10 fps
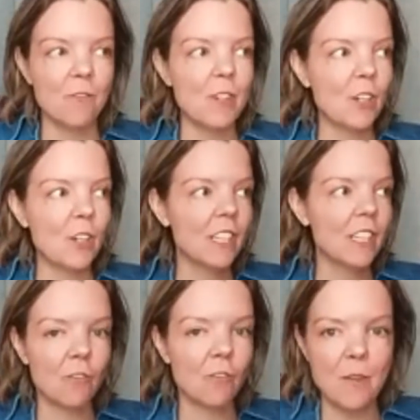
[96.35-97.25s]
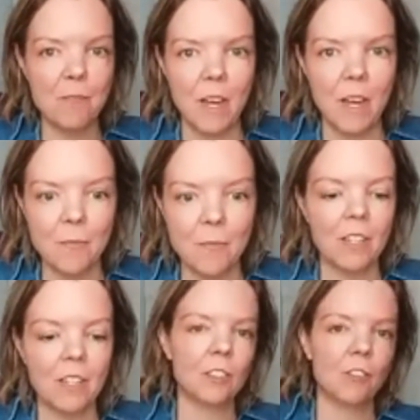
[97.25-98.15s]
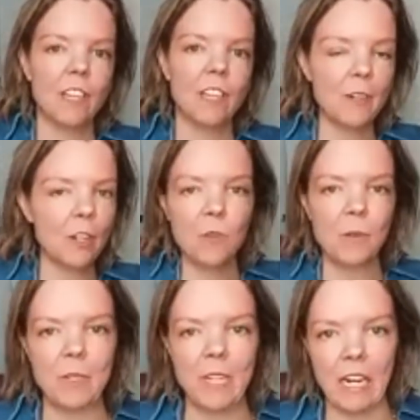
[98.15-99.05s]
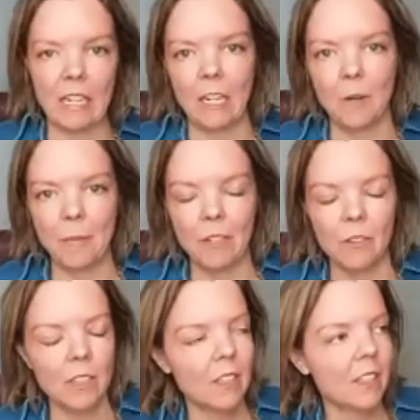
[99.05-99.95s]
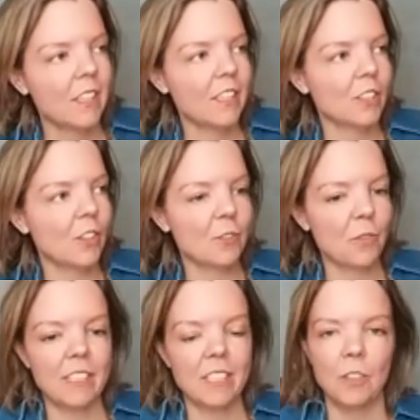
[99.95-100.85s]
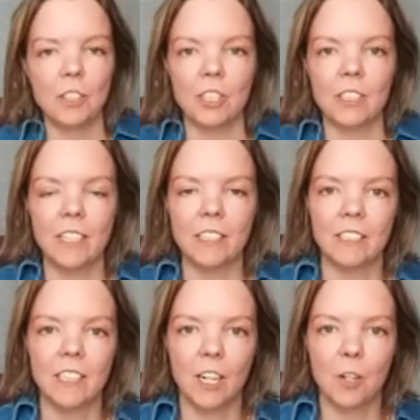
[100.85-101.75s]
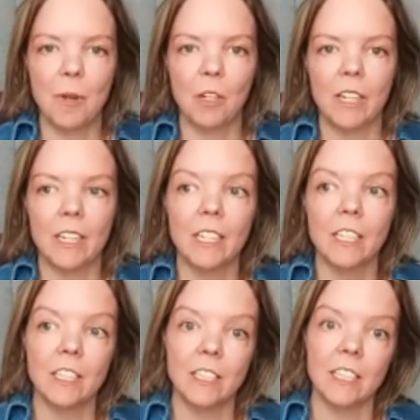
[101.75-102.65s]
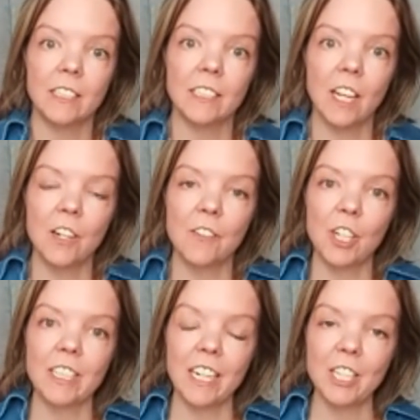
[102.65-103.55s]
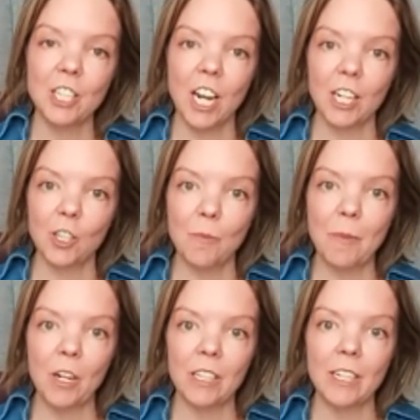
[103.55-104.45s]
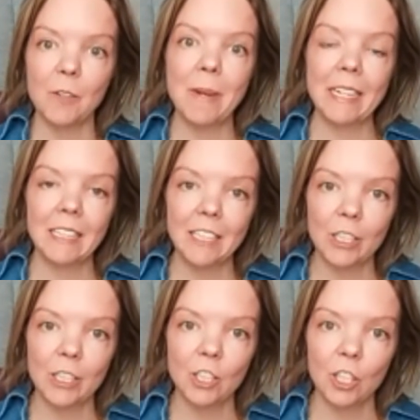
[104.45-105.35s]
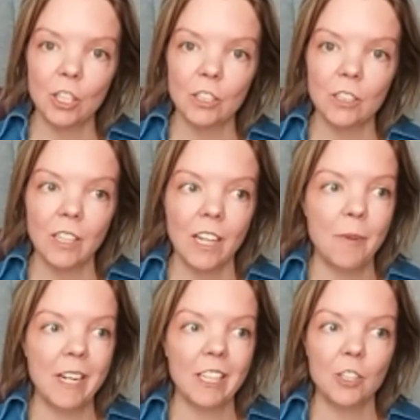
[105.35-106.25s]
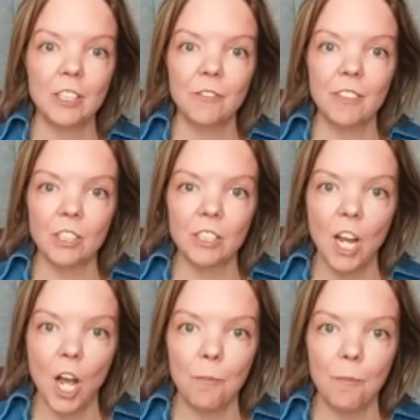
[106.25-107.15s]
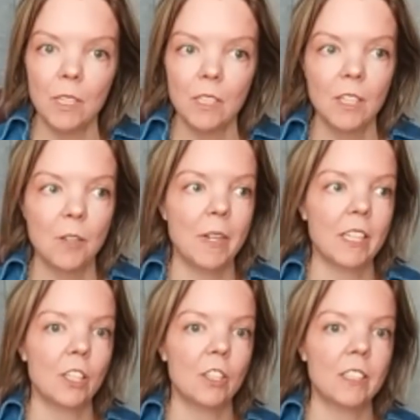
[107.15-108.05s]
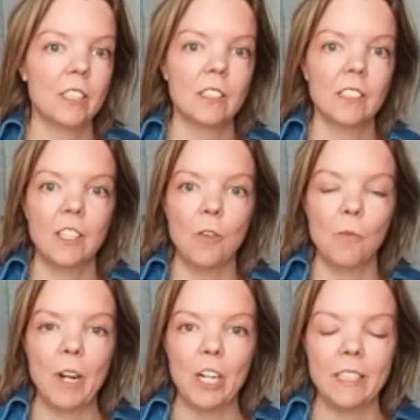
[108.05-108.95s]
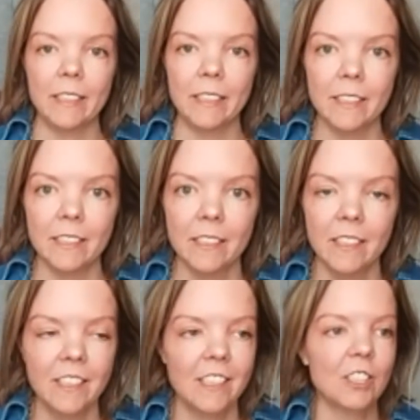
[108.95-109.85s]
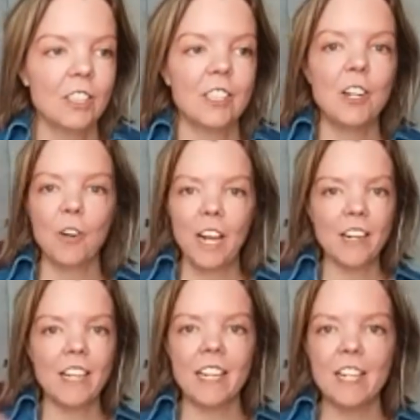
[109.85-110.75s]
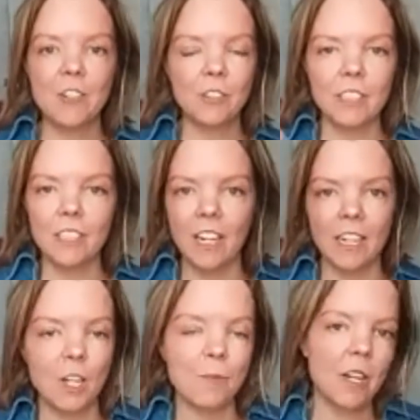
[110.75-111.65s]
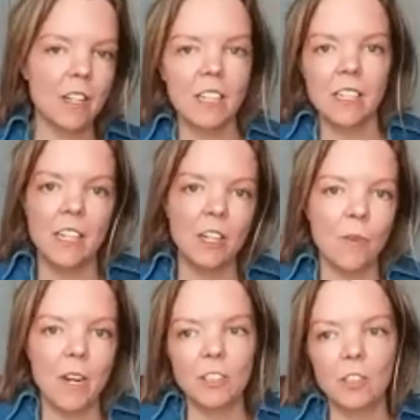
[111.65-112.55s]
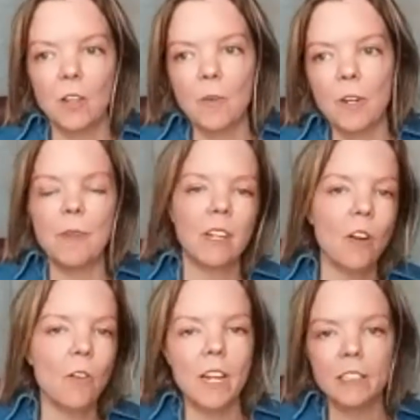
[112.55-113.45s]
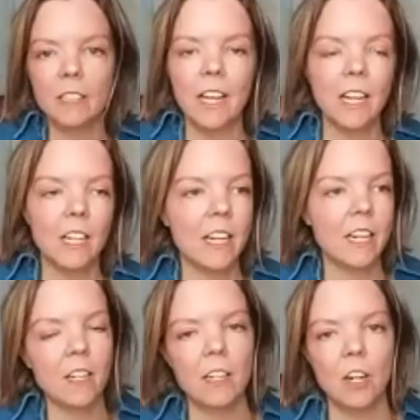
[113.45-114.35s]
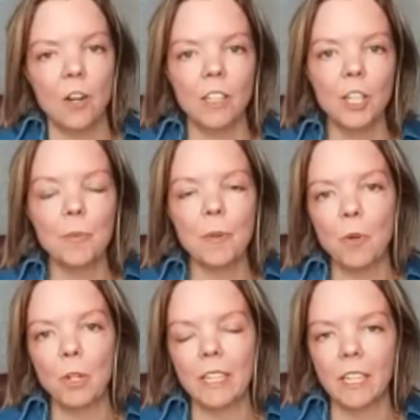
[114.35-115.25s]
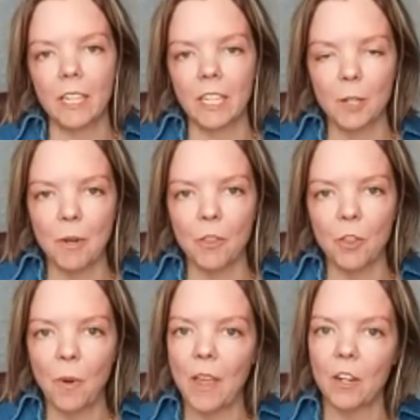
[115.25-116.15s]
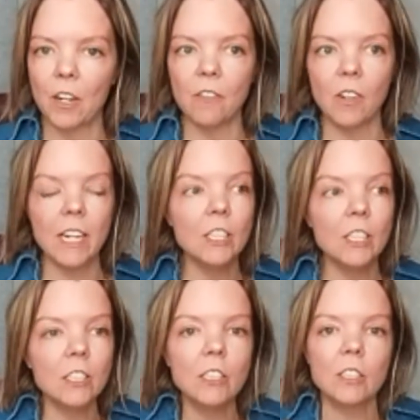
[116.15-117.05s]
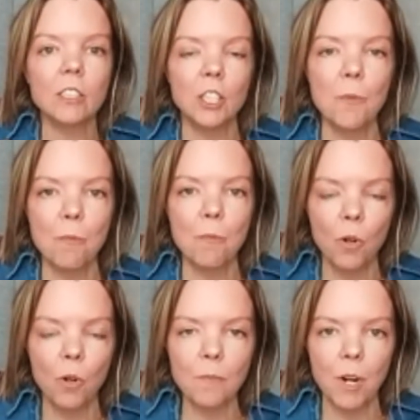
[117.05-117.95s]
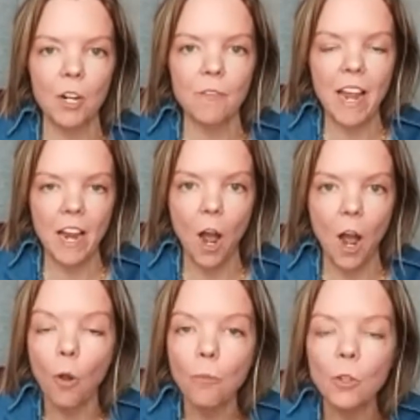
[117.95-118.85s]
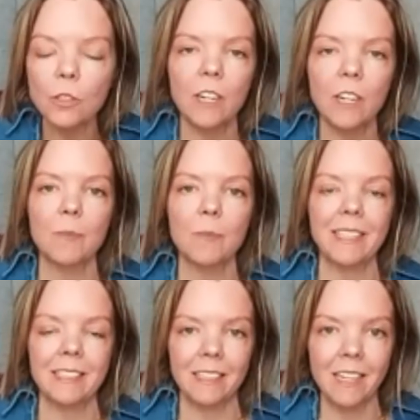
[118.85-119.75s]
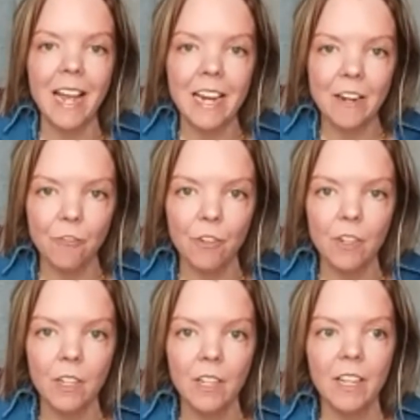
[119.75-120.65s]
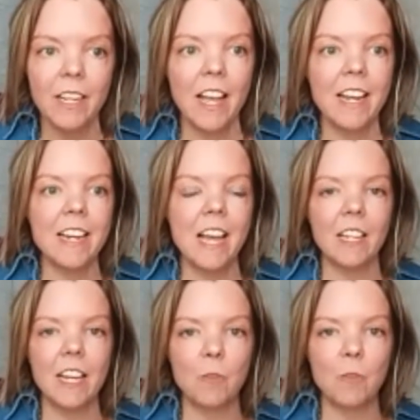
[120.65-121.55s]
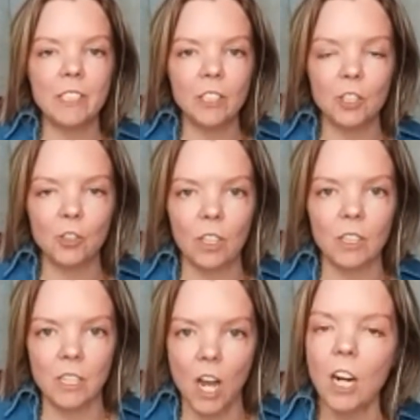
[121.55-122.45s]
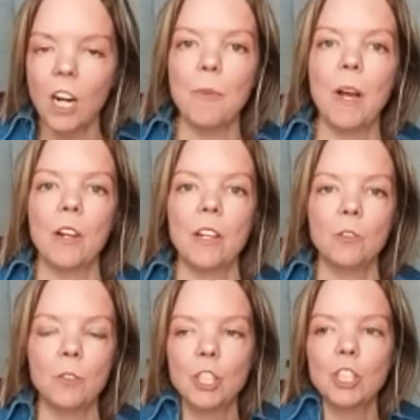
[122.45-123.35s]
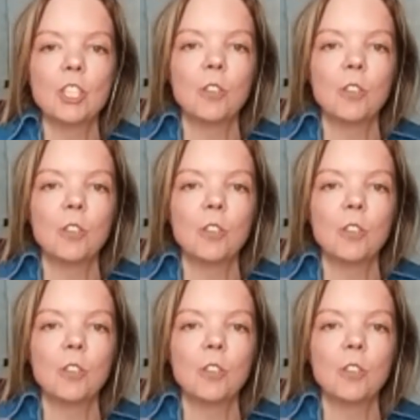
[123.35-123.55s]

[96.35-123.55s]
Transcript: Like if we don't say the right body parts or the right thing, we don't know what we're talking about. Right. So that's why it's always just nice to talk about like this is how if you're going to talk to your doctor about it like my clitoris hurts my clitoris feels numb my clitoris you know where is it just you know kind of getting used to talking about it in, in a way yeah. so that we can be like okay it's kind of like you know a little bit more like talking about the weather of like it's this is such an important part of almost everybody's life and yet like we still struggle to talk about it which yeah.